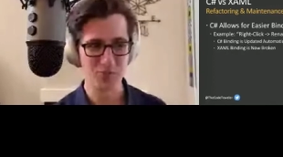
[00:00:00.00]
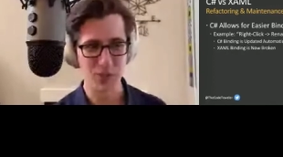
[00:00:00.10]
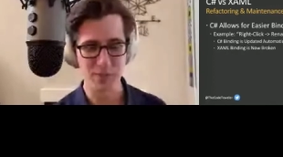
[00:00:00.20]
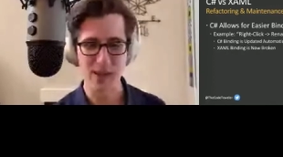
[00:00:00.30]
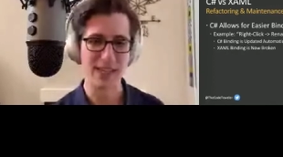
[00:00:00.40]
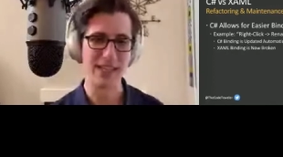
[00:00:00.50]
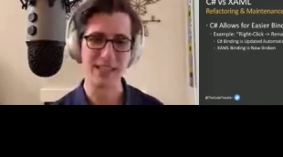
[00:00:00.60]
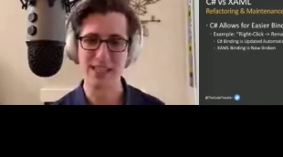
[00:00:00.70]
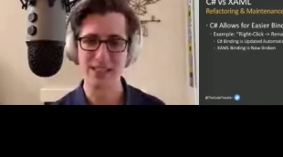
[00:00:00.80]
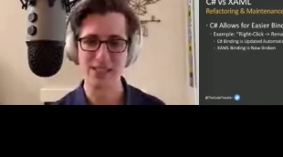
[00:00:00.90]
the
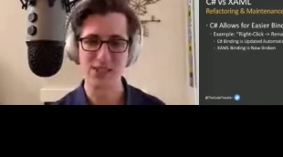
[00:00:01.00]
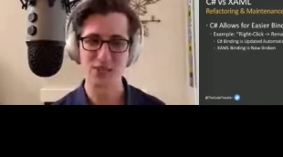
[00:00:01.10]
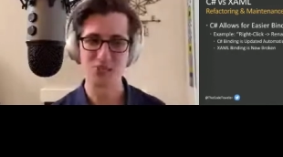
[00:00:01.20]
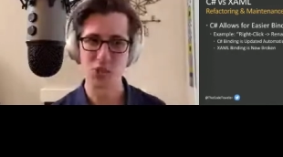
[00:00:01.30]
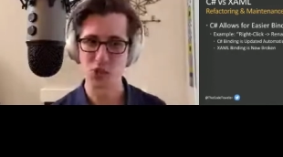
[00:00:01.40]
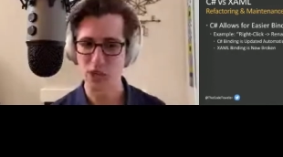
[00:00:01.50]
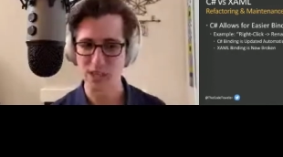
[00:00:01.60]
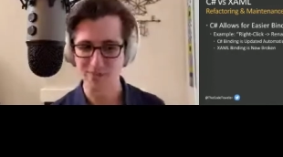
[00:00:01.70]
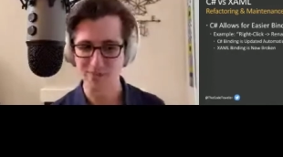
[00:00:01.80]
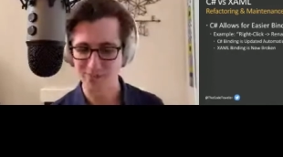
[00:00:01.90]
binding is a
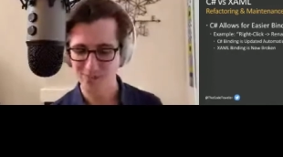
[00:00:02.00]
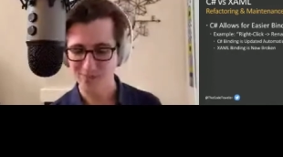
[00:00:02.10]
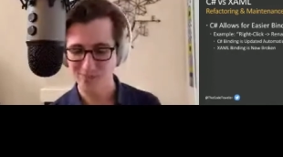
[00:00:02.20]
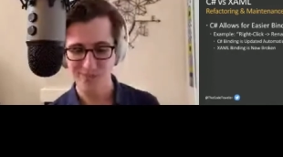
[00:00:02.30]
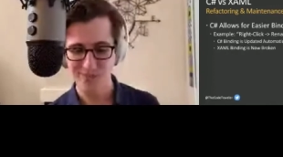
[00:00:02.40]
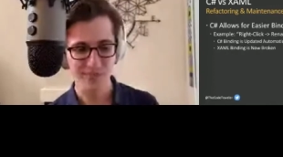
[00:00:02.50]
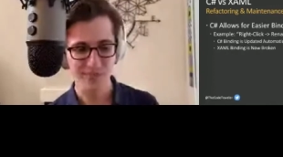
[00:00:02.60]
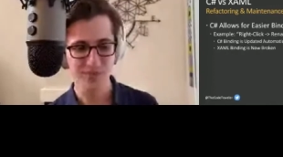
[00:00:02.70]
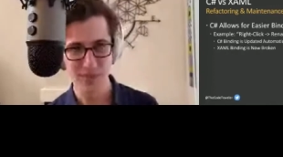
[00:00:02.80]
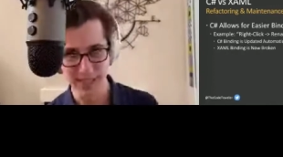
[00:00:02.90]
string
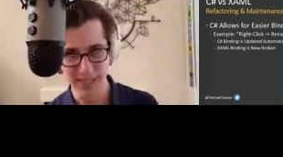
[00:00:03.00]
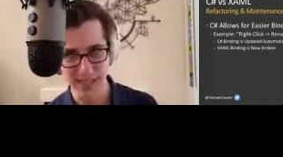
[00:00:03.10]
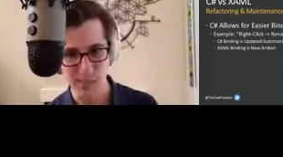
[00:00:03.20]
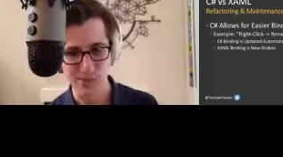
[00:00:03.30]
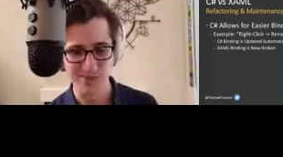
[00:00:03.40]
in XAML.